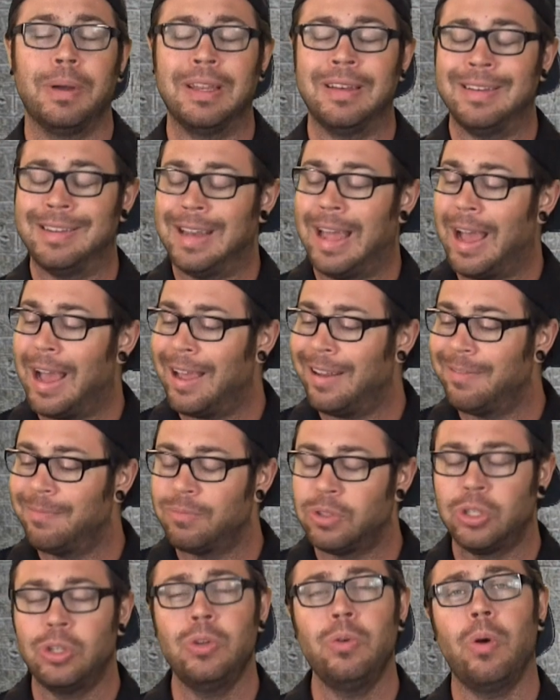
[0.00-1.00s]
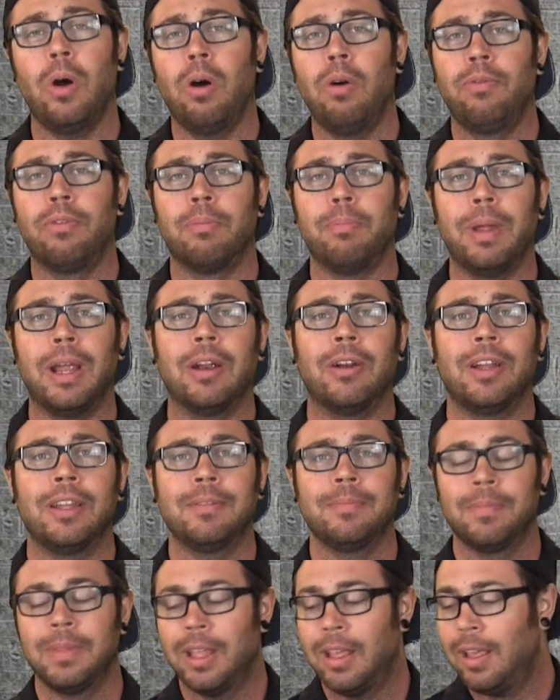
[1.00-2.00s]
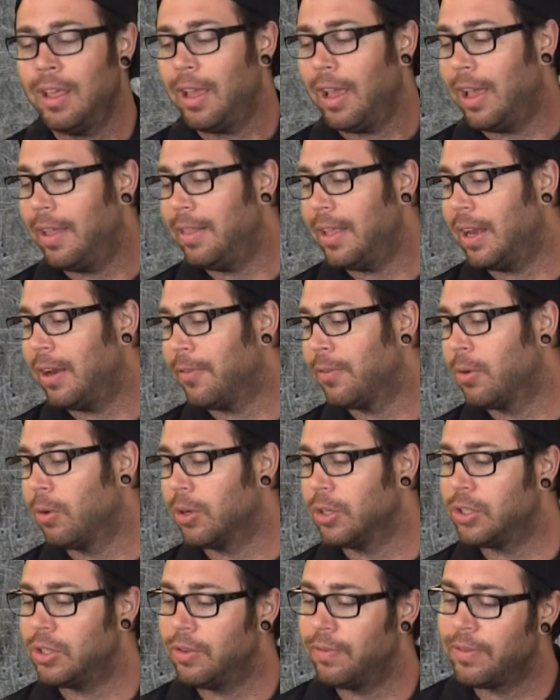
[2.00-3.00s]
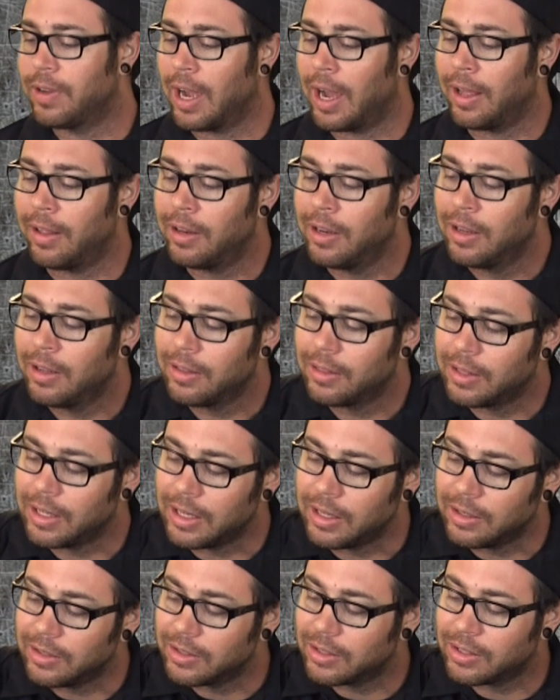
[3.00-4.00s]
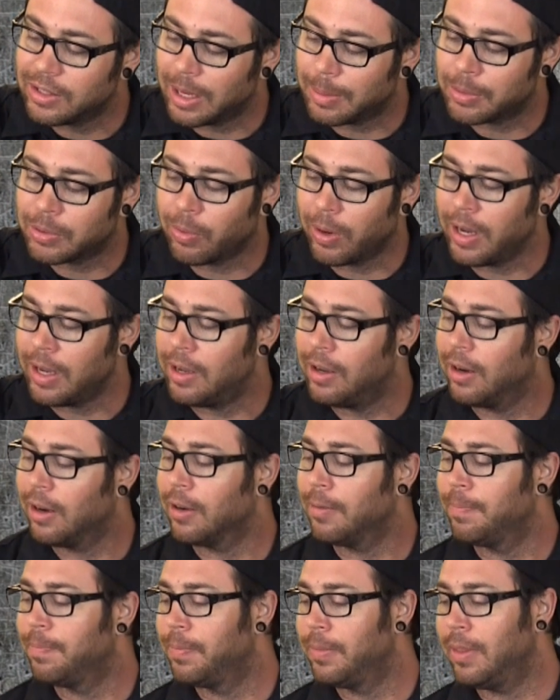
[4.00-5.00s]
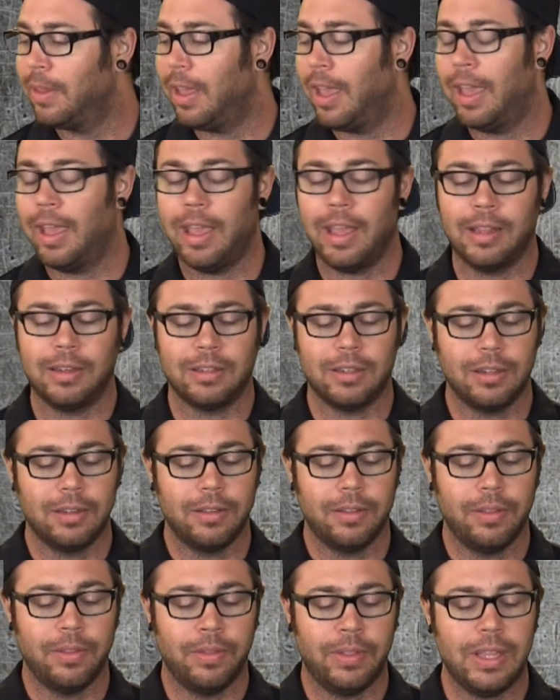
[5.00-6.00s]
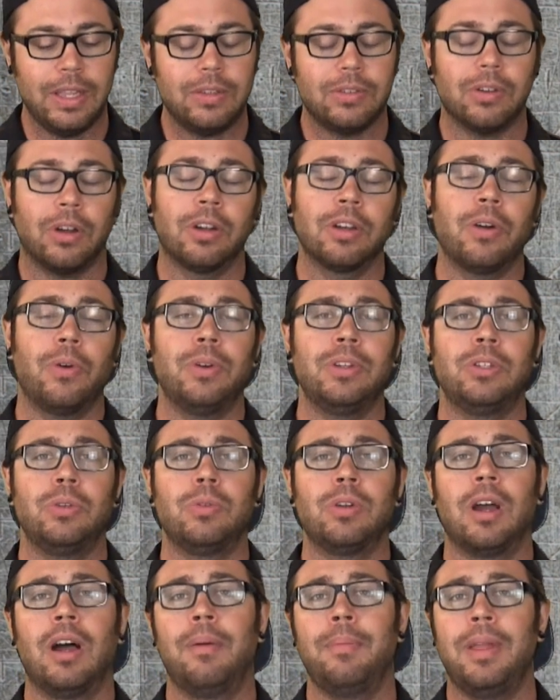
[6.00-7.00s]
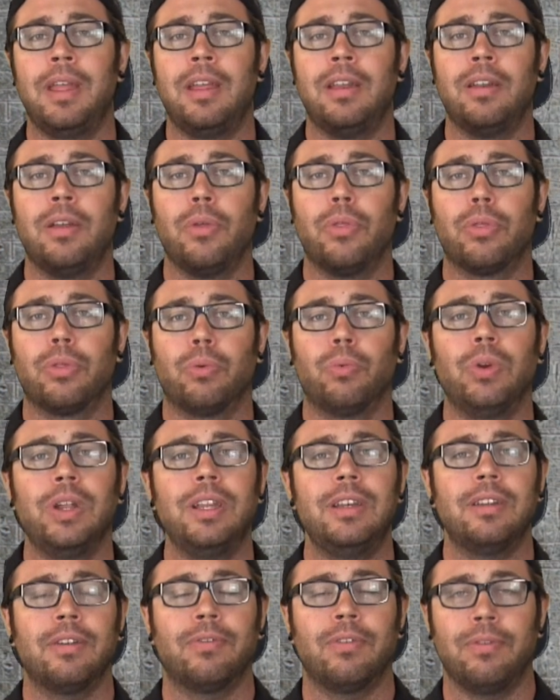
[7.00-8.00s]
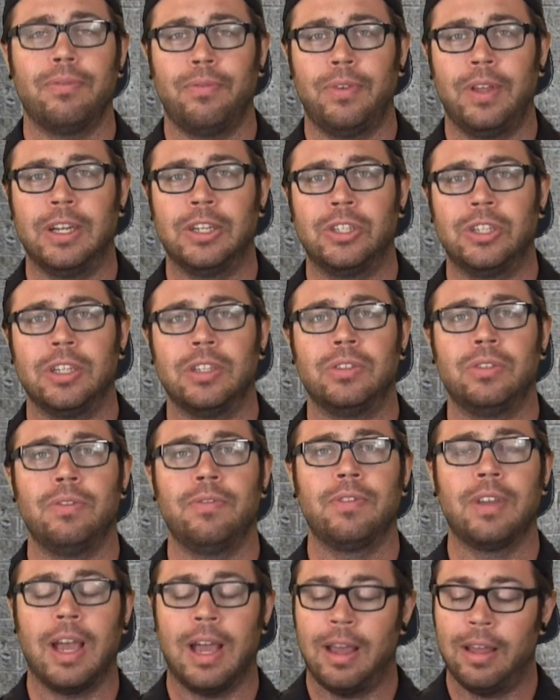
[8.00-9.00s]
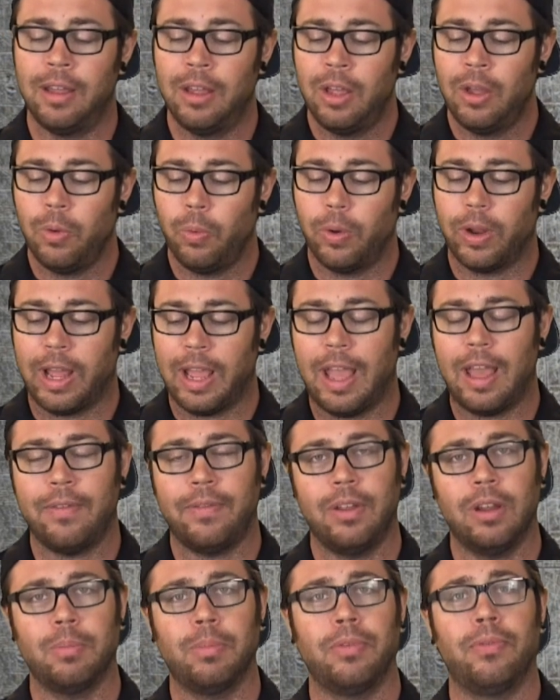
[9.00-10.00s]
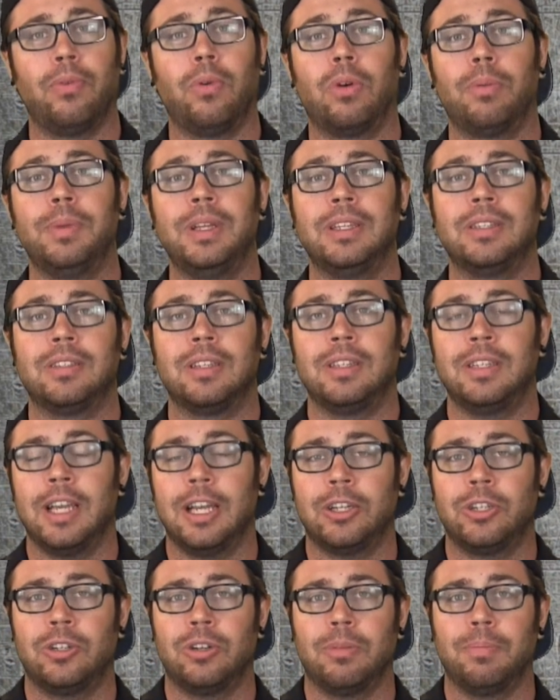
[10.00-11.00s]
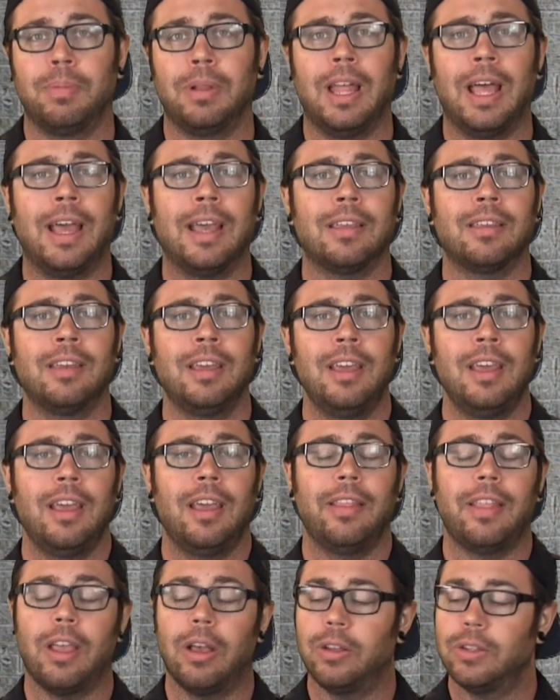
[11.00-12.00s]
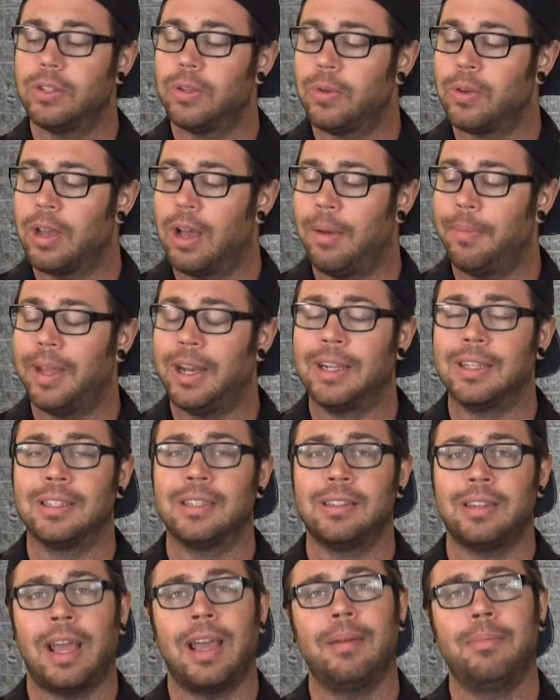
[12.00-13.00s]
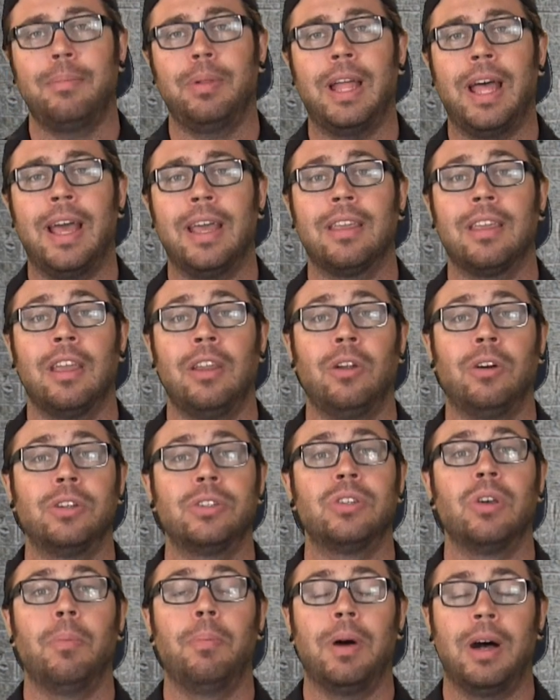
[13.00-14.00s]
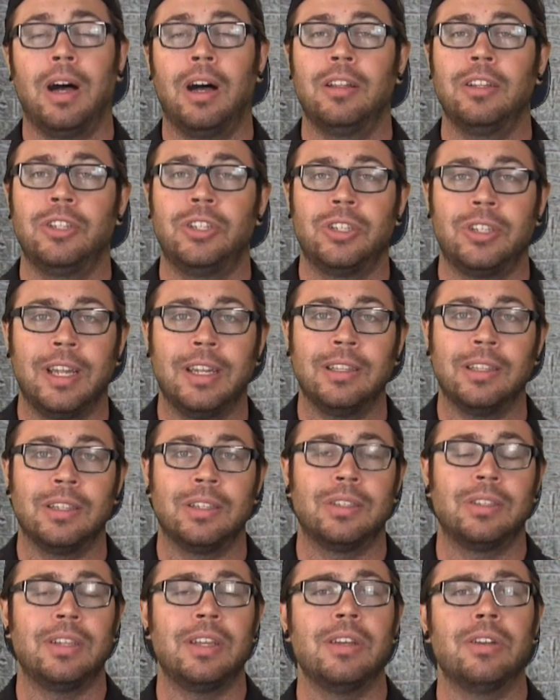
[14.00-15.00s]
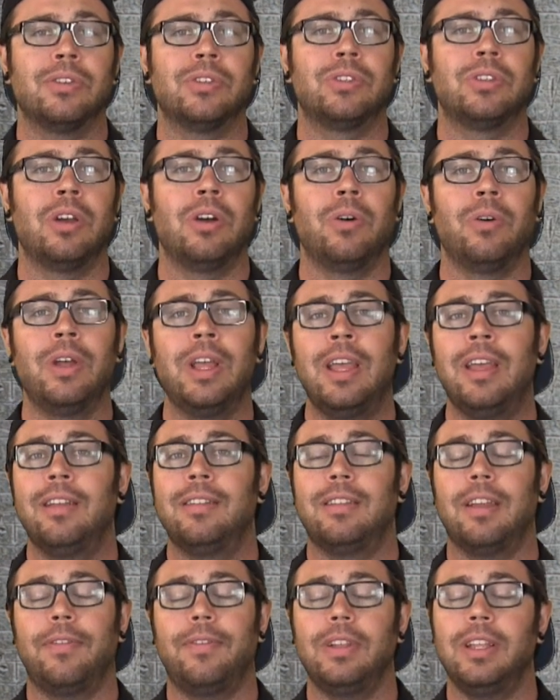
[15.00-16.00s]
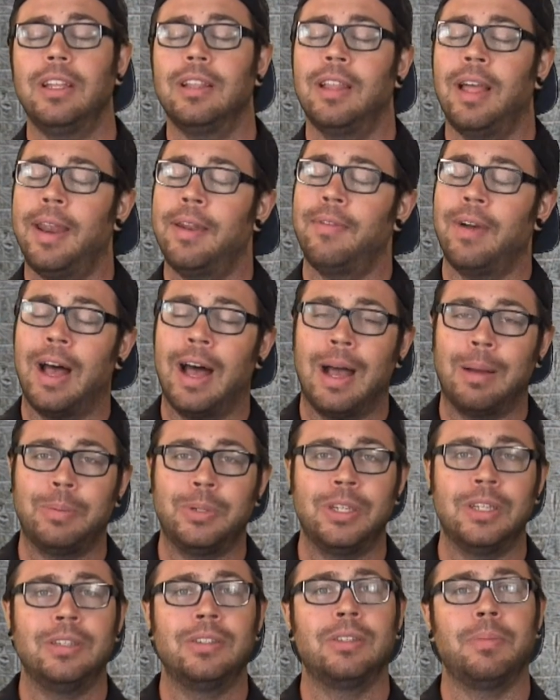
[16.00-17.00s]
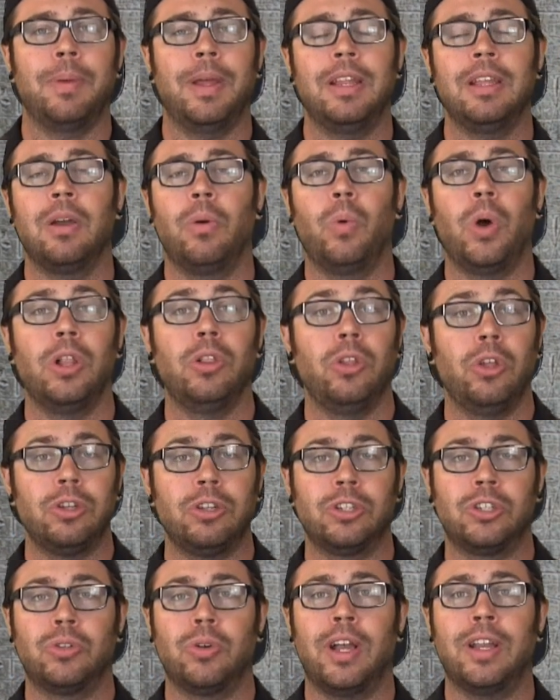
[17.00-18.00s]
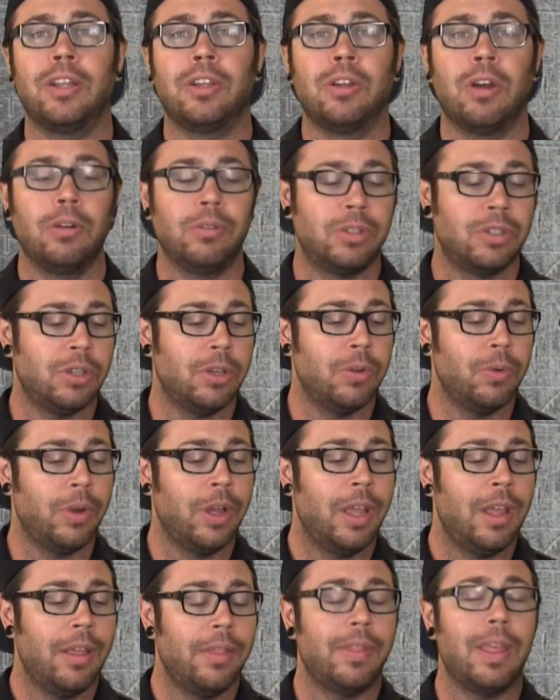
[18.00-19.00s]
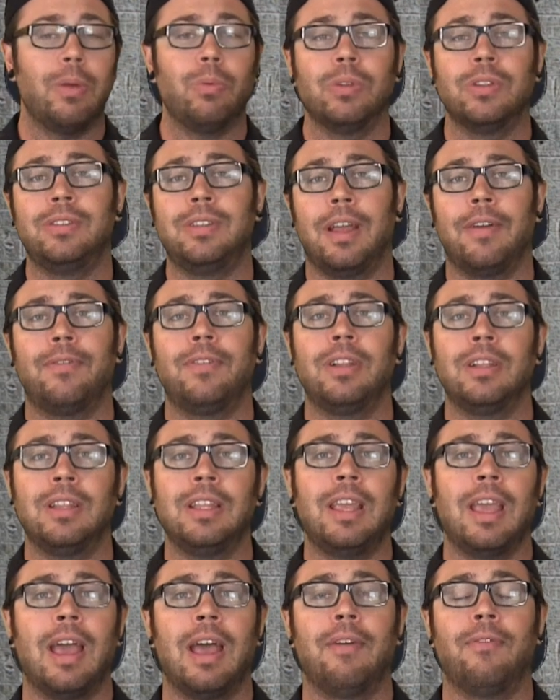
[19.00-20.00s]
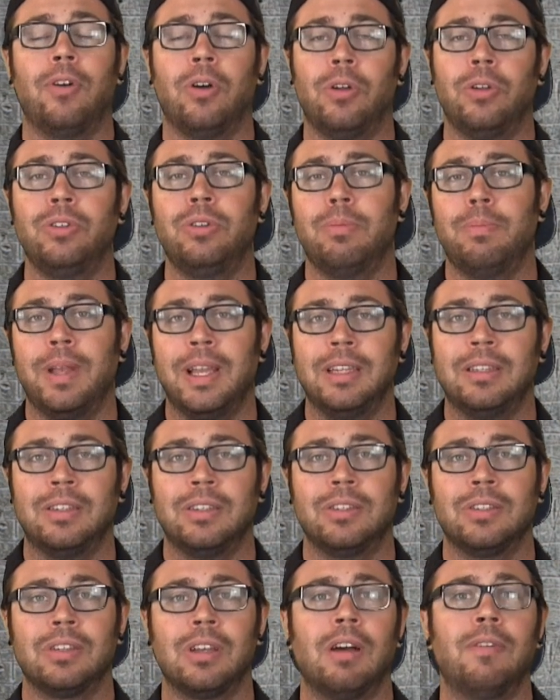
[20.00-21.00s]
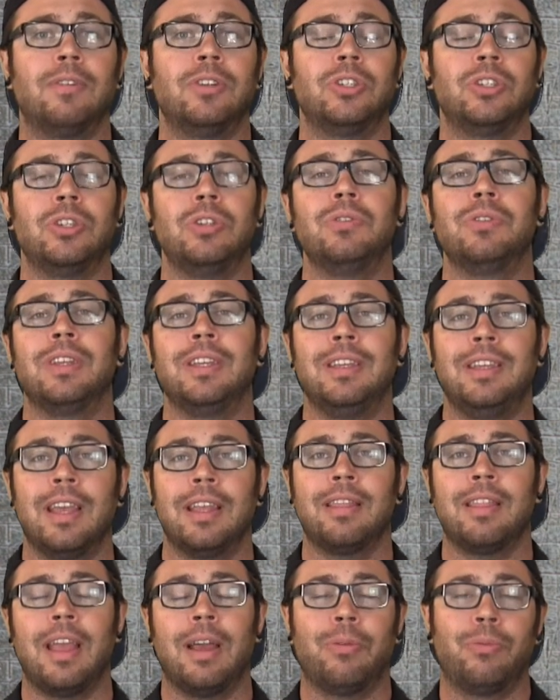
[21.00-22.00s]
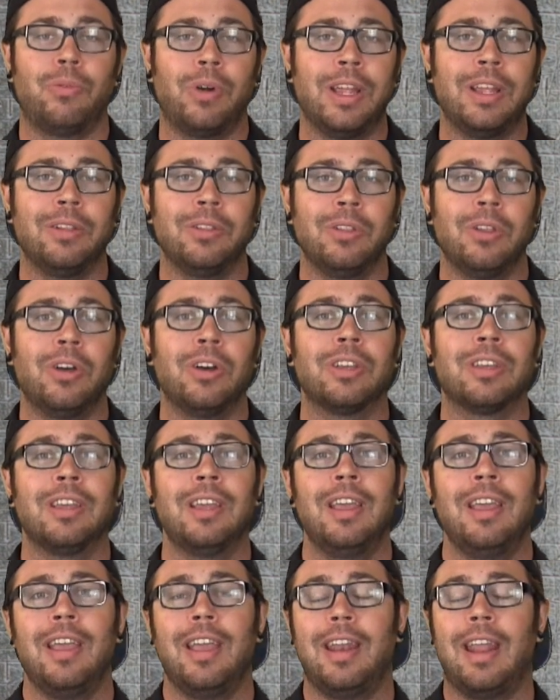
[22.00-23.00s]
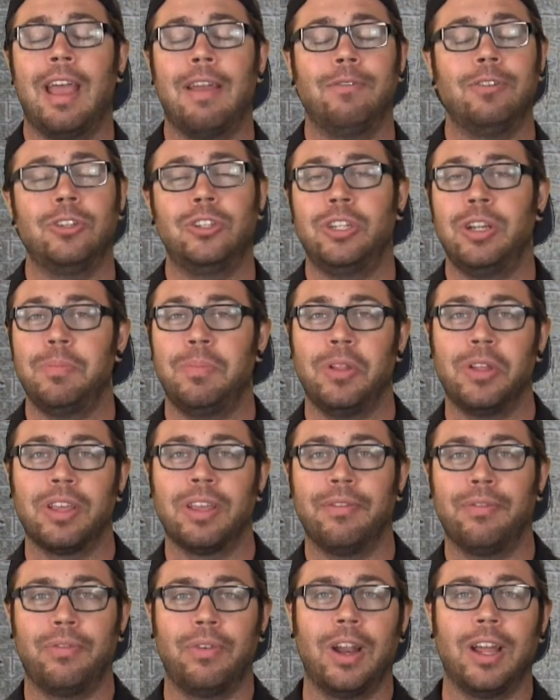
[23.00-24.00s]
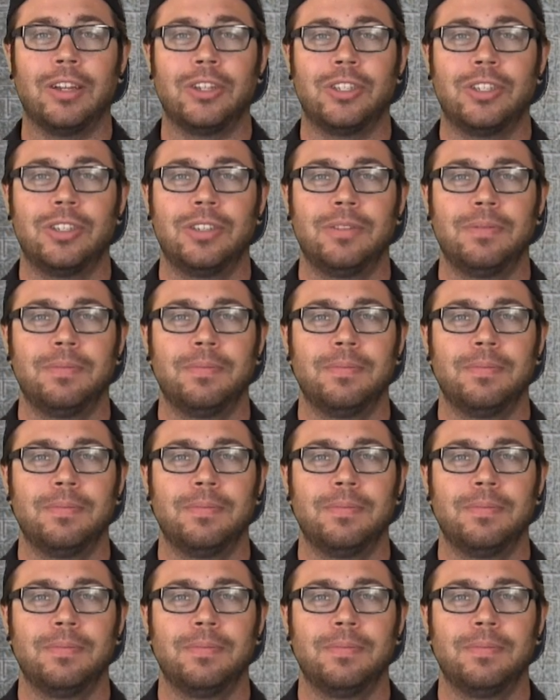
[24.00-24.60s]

but not too overbearing. And then, of course, you've got the steps right here, and these are going to come in 3 different finishes. You've got what I have here before me is the textured black, and they also come in a satin black and also polished stainless steel. So definitely a lot of options depending on what look you're trying to go to. They will definitely have all your bases covered so you can get that right look and have your Jeep looking fresh.